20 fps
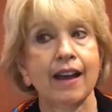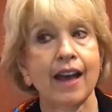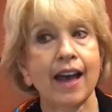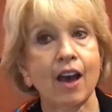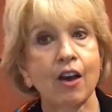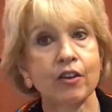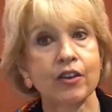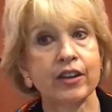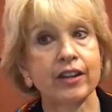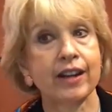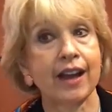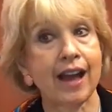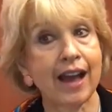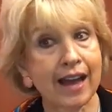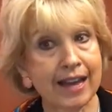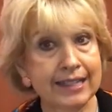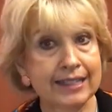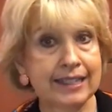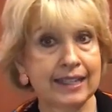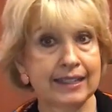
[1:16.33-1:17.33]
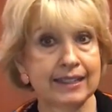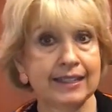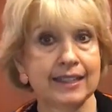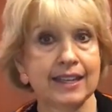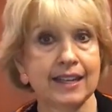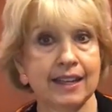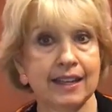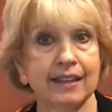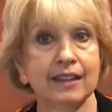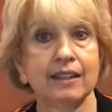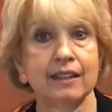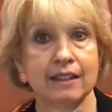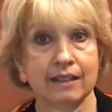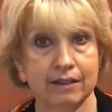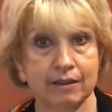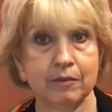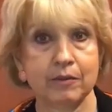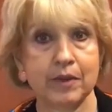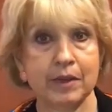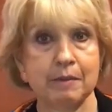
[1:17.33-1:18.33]
how could I succeed
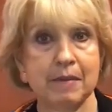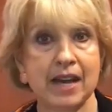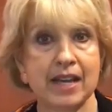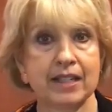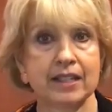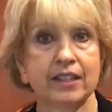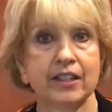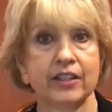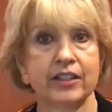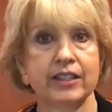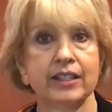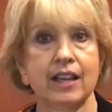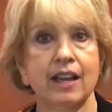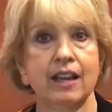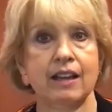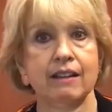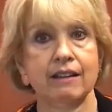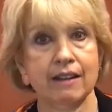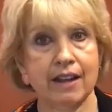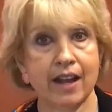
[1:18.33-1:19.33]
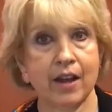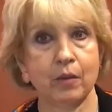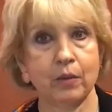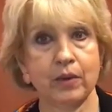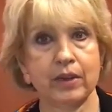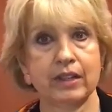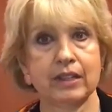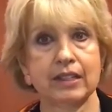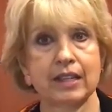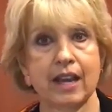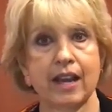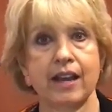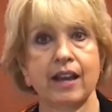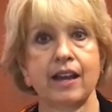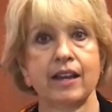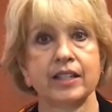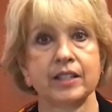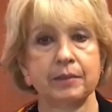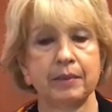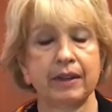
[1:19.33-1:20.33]
with my skill set at Wills Eye
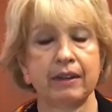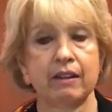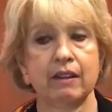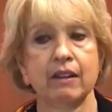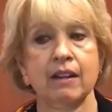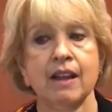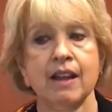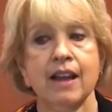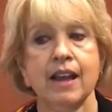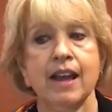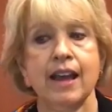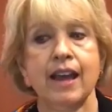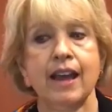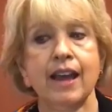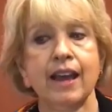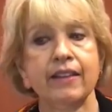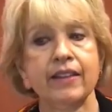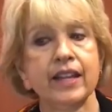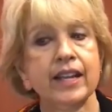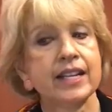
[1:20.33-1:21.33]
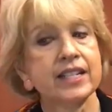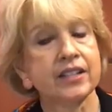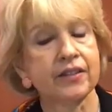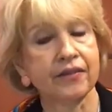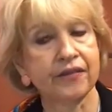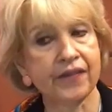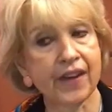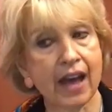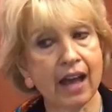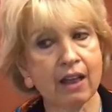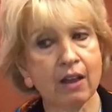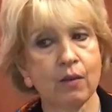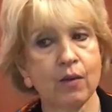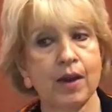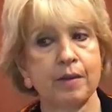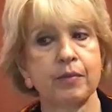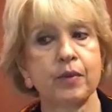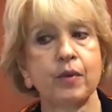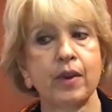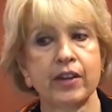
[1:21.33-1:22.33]
Hospital? And then as a
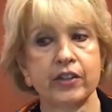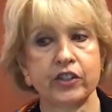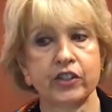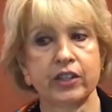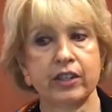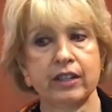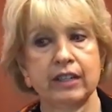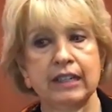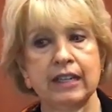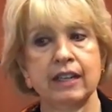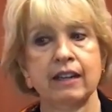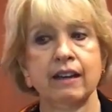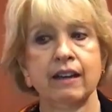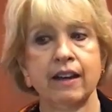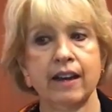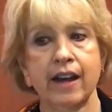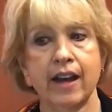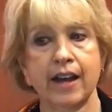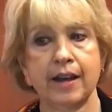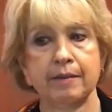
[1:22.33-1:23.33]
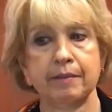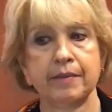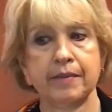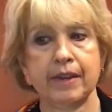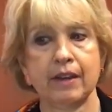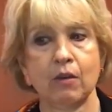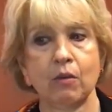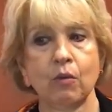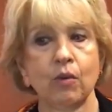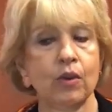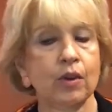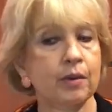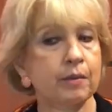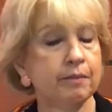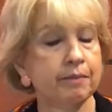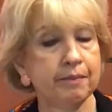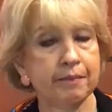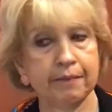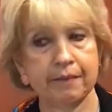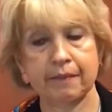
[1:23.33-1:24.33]
follow-up question, um, or
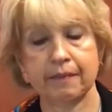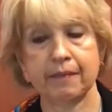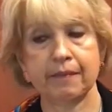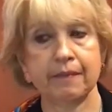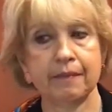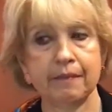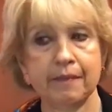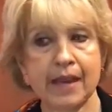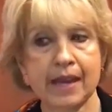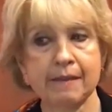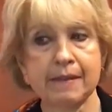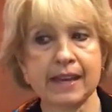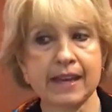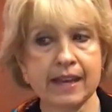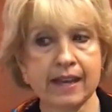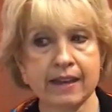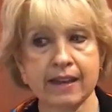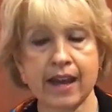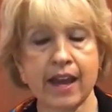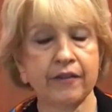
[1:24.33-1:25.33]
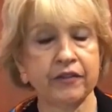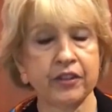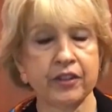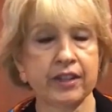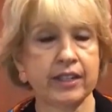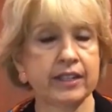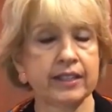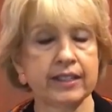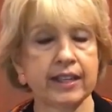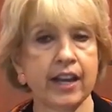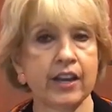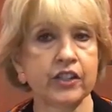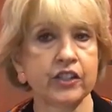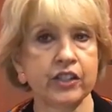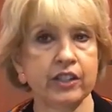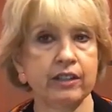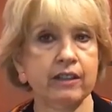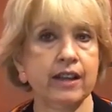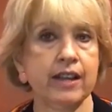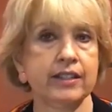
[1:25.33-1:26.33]
maybe after the
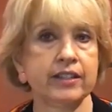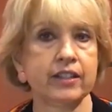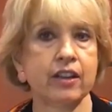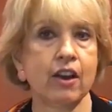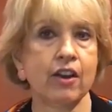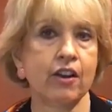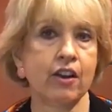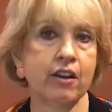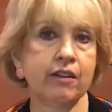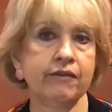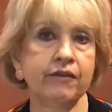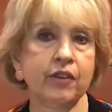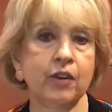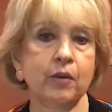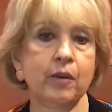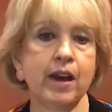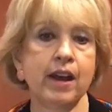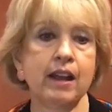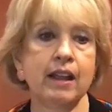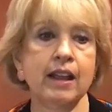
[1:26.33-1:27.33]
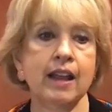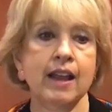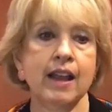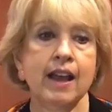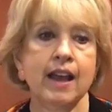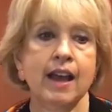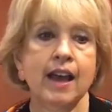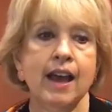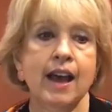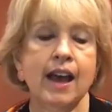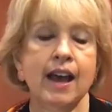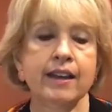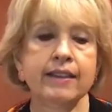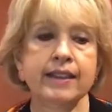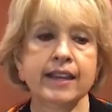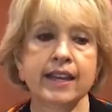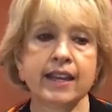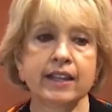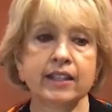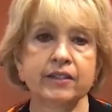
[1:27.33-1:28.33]
discussion has gone on for a while, I
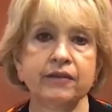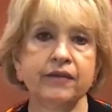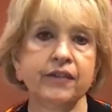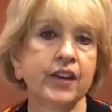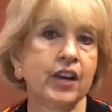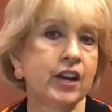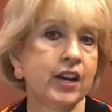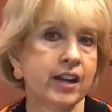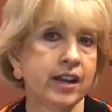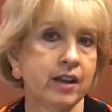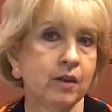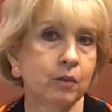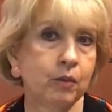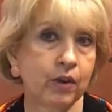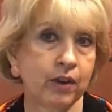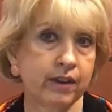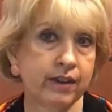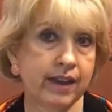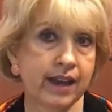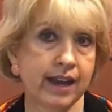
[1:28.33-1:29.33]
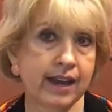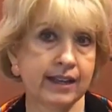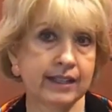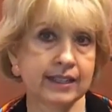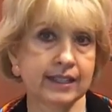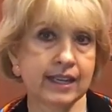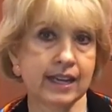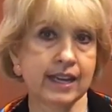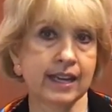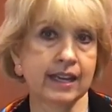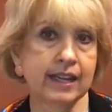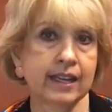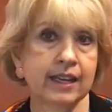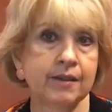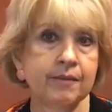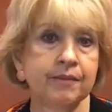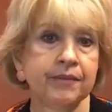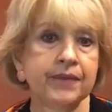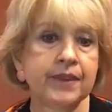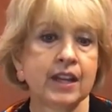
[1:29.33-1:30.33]
think it's very worth asking,
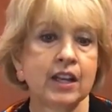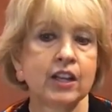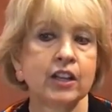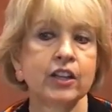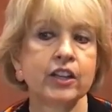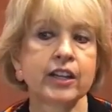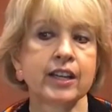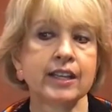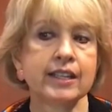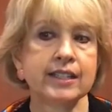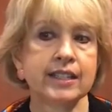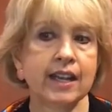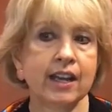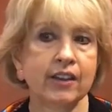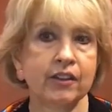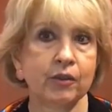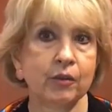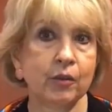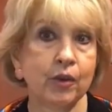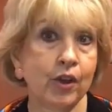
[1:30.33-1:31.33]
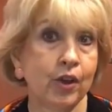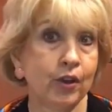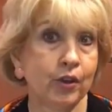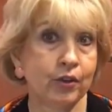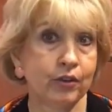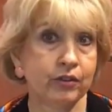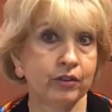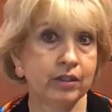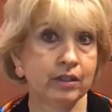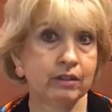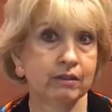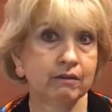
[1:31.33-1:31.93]
looking down the road,